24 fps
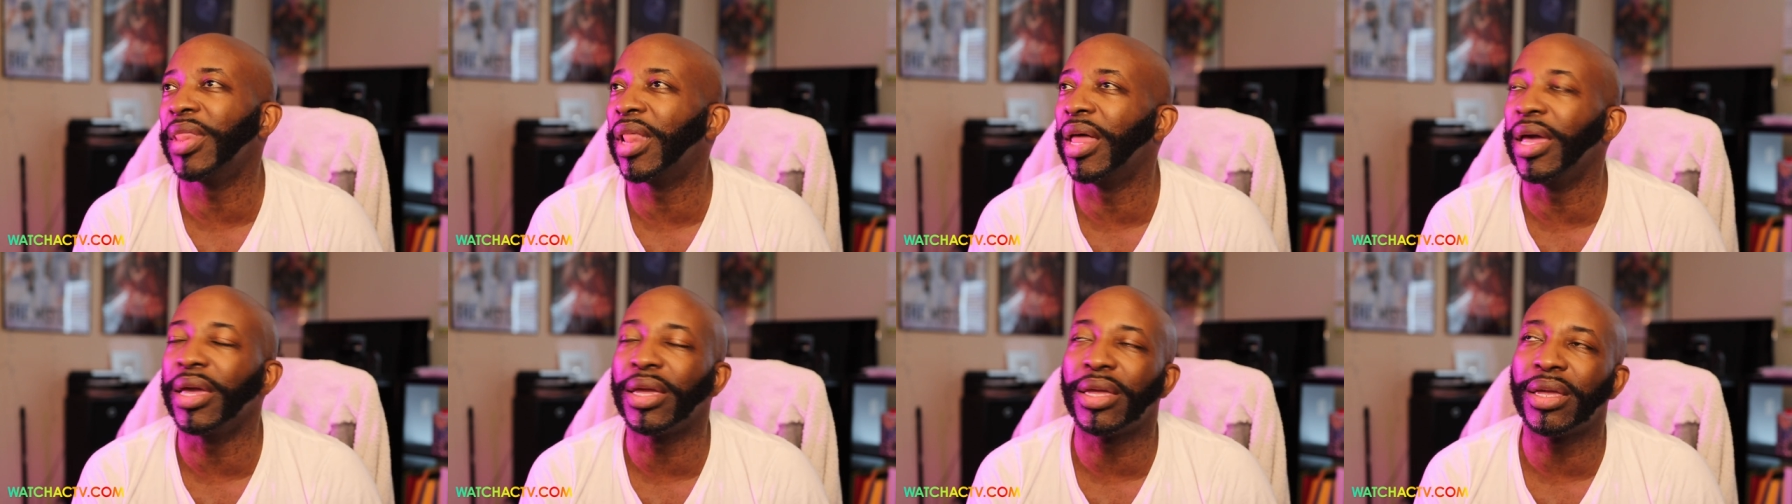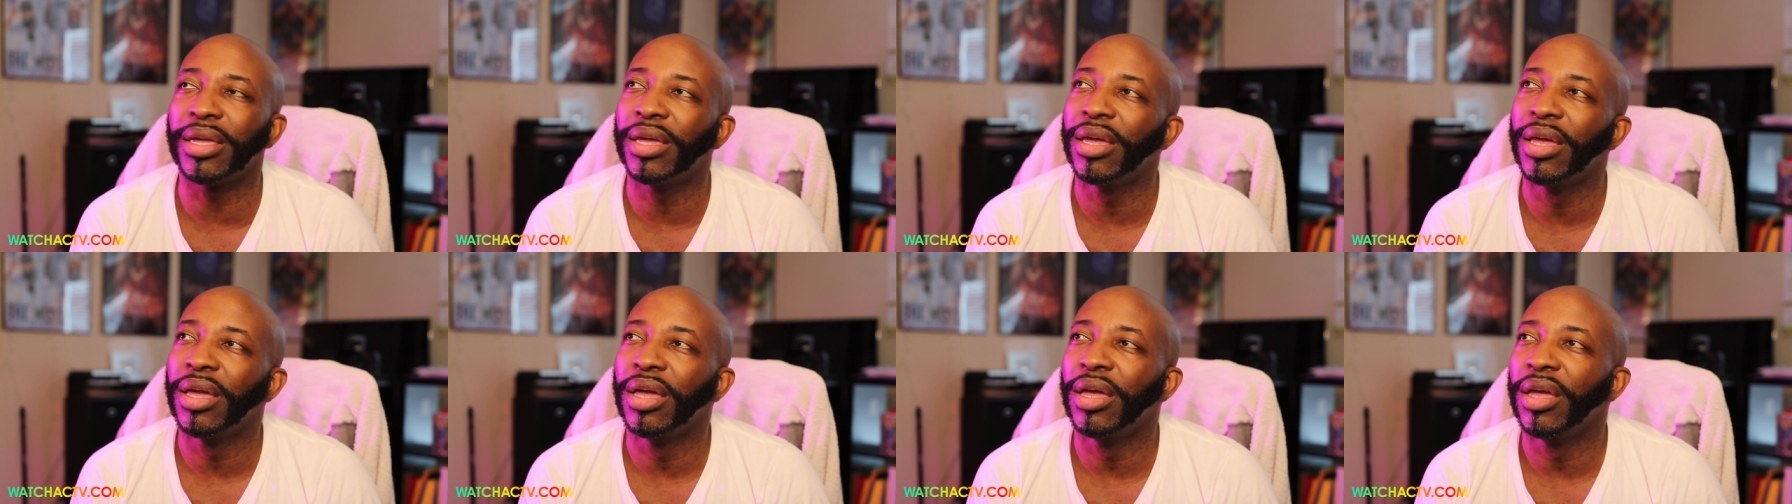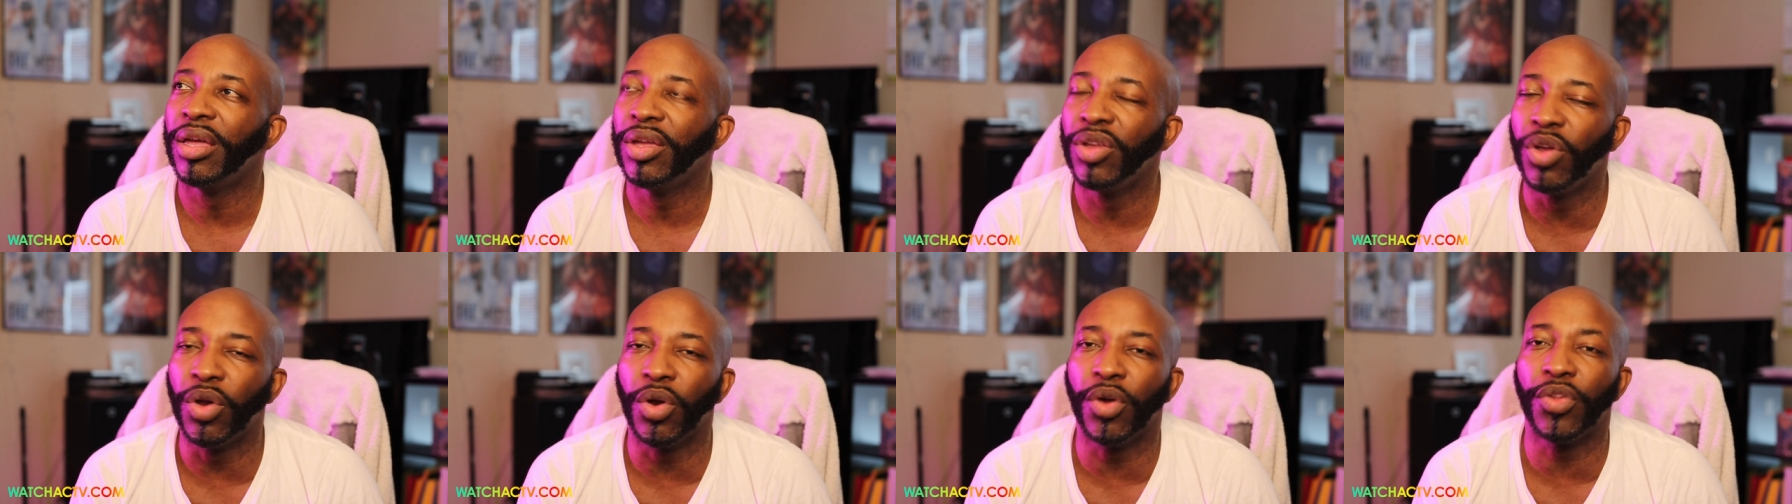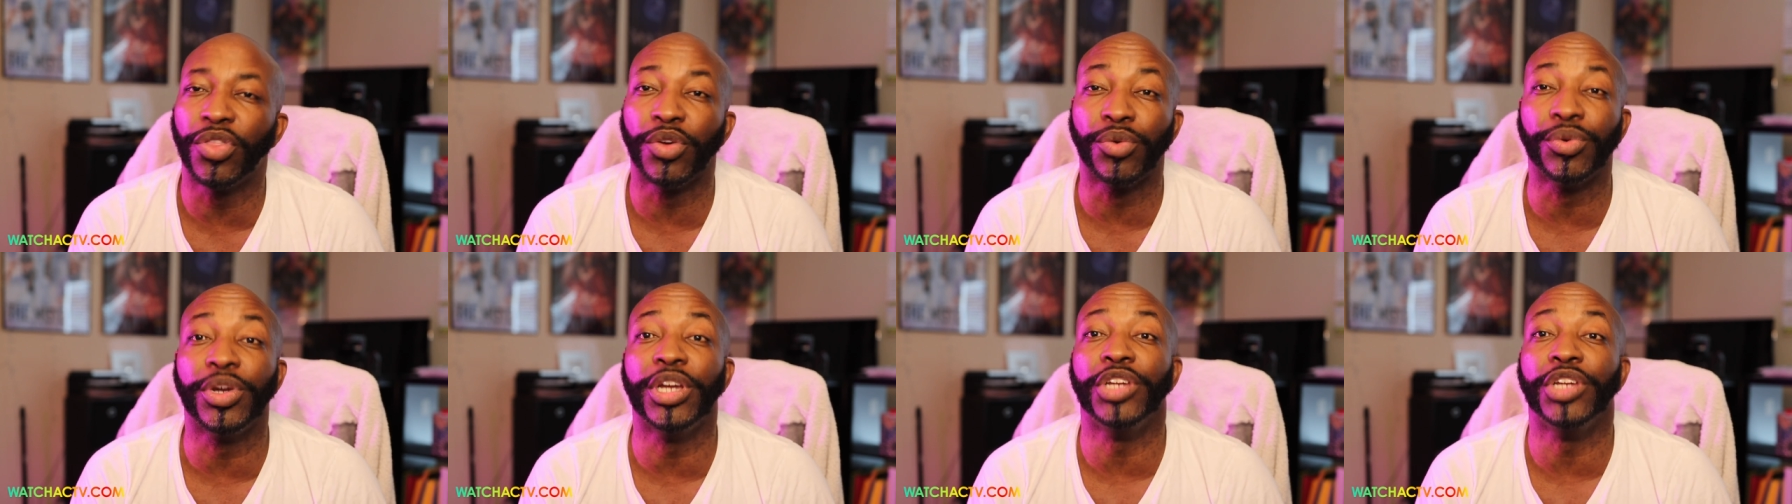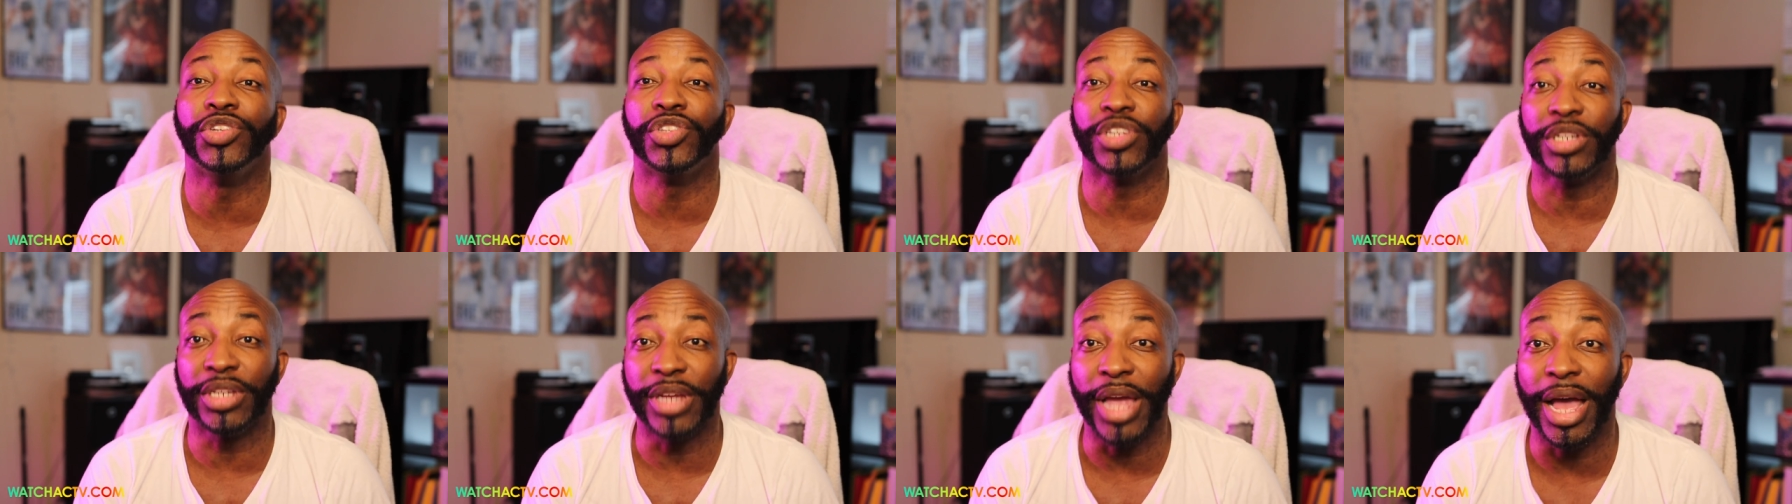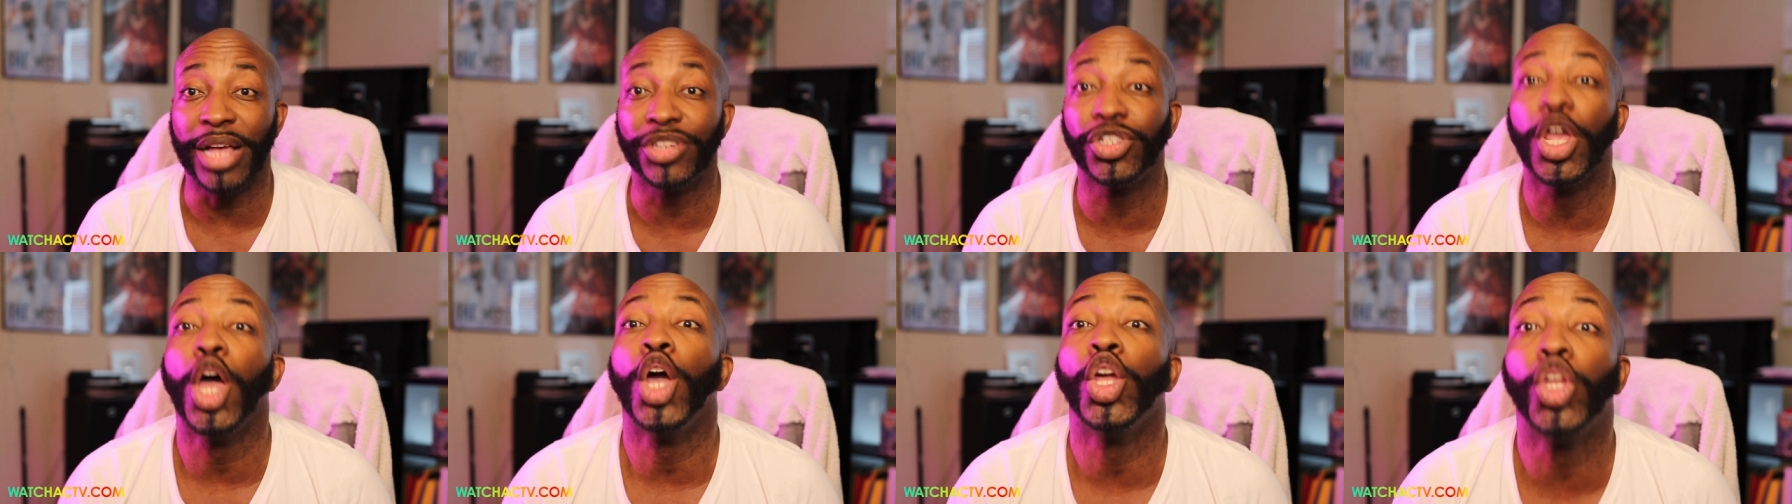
Like, you're the reason, yes.